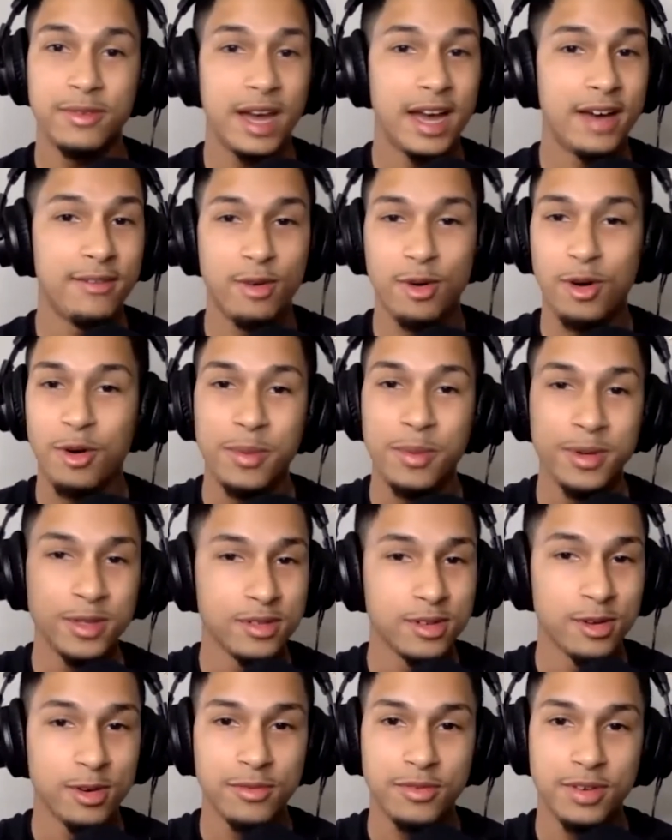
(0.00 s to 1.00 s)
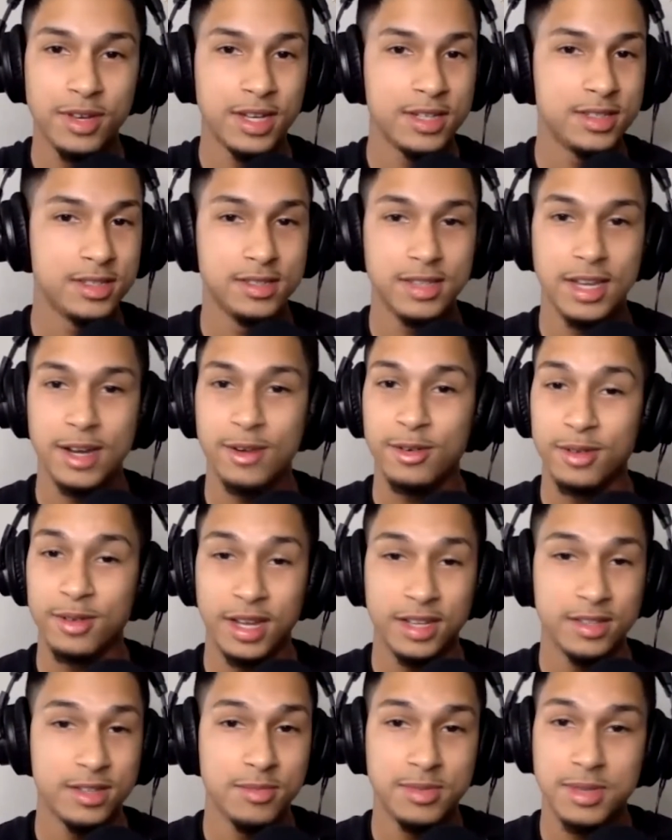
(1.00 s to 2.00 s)
have a whole bunch of notifications,
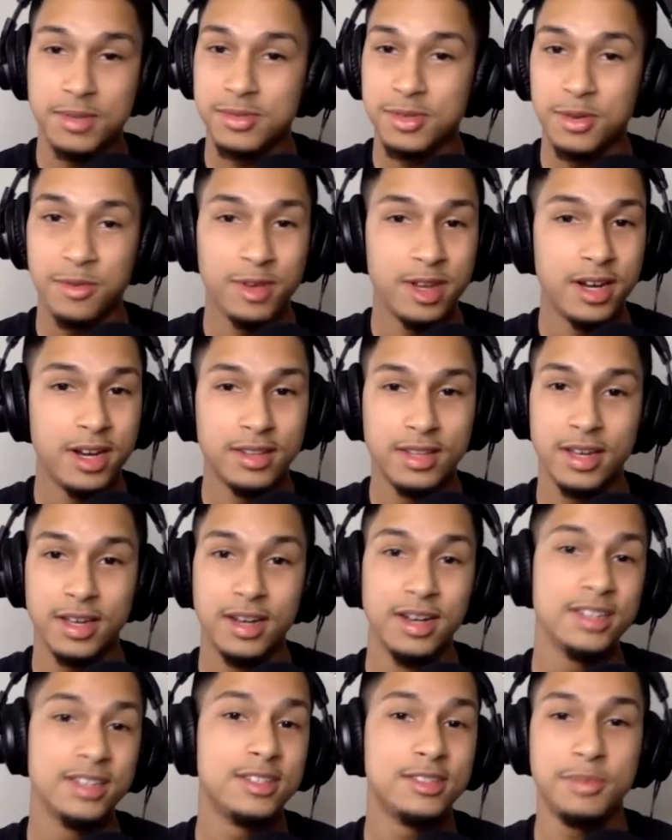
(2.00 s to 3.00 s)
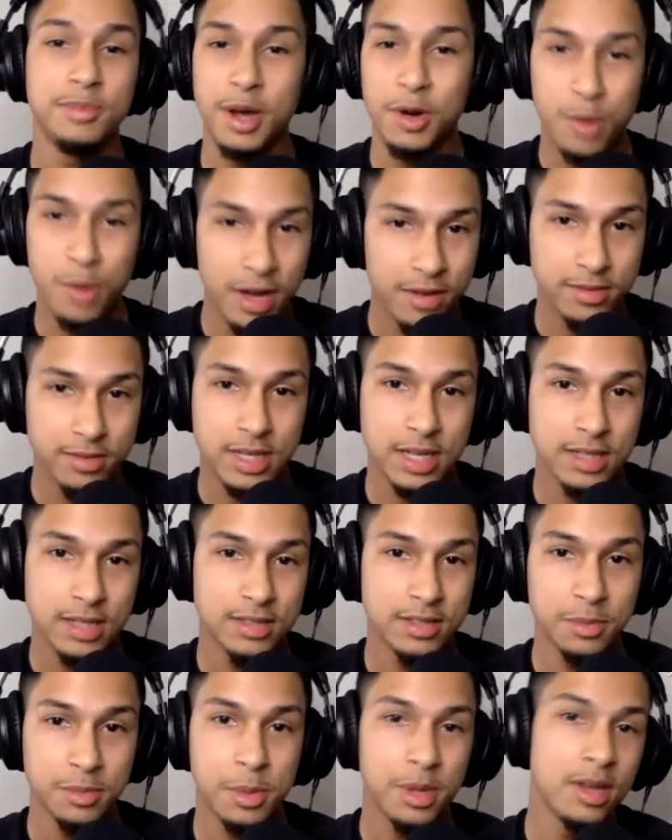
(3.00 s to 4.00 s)
I sometimes don't read anything unless it's my wife
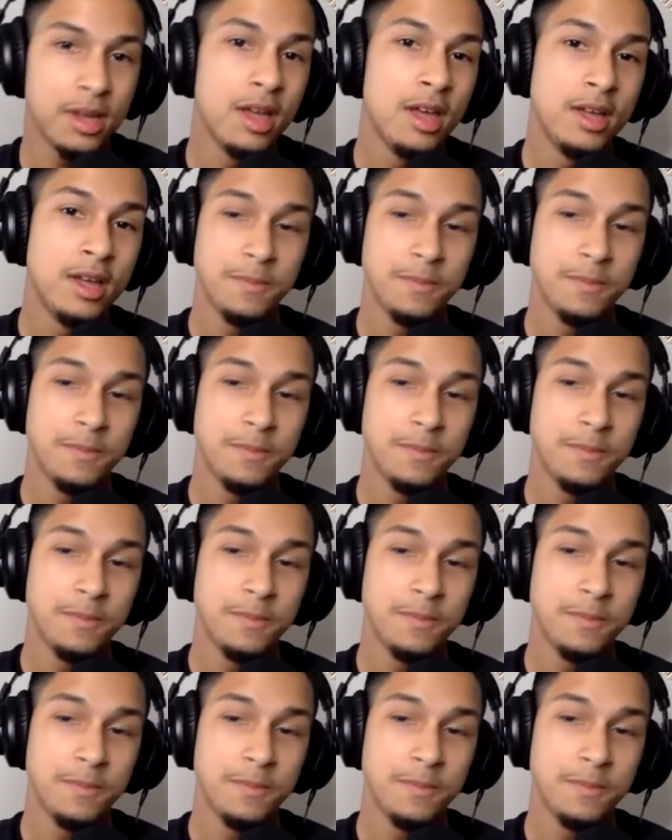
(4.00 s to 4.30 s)
texting me.